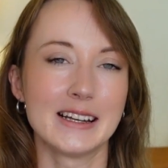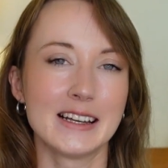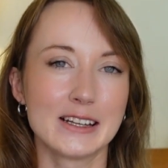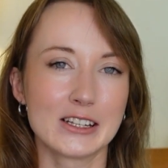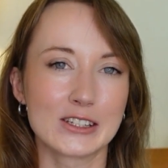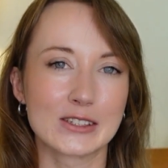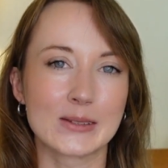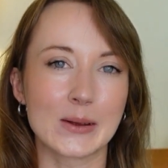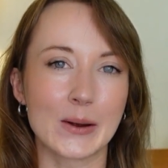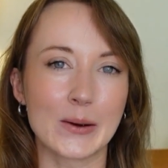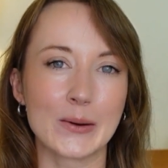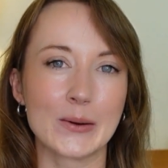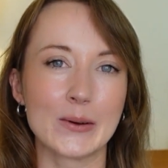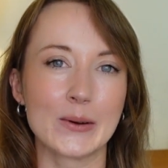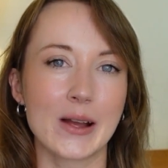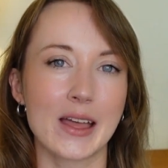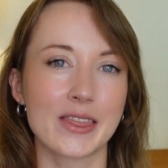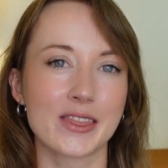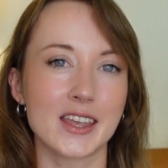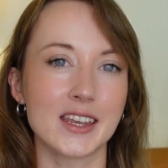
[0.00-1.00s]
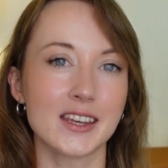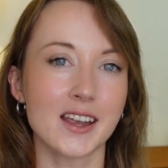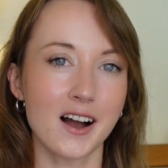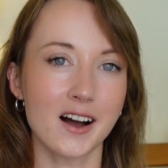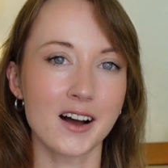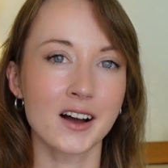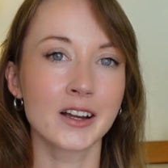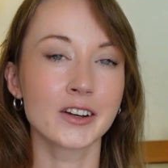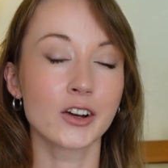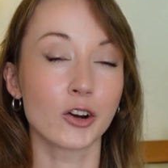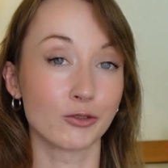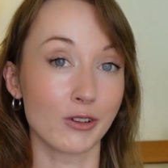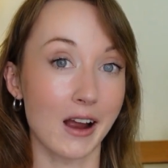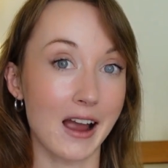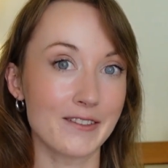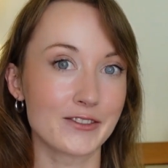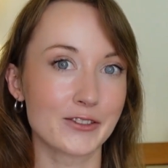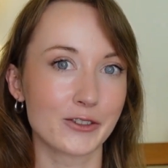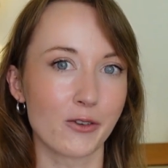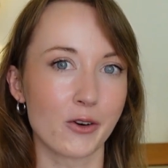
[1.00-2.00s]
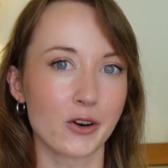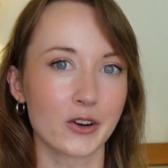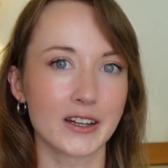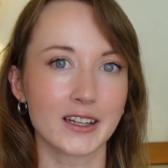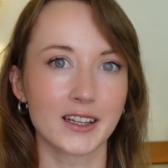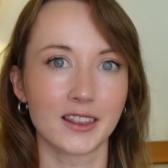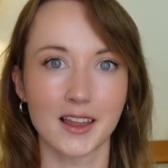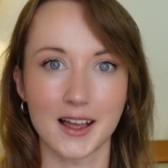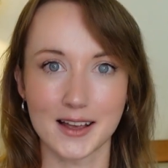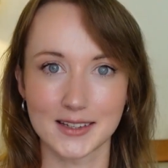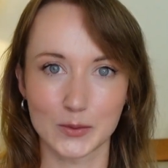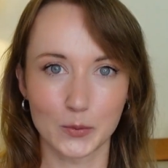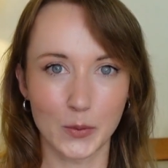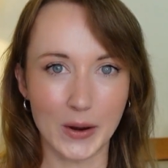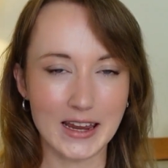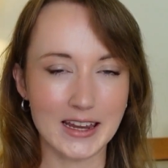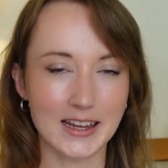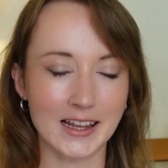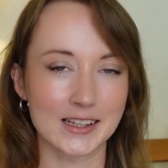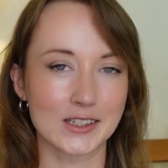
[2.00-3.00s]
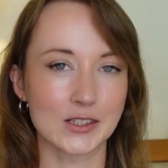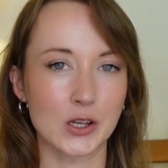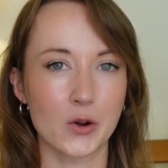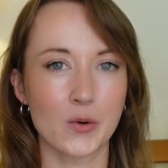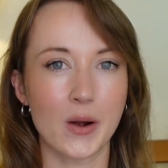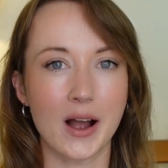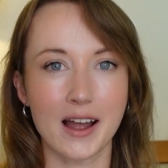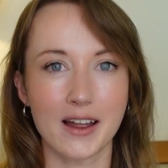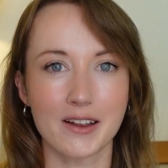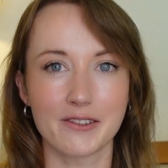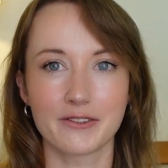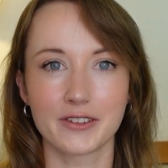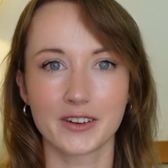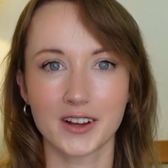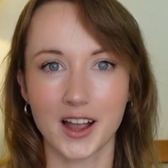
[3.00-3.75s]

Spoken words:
So the yarn arrived for it last week, and so I've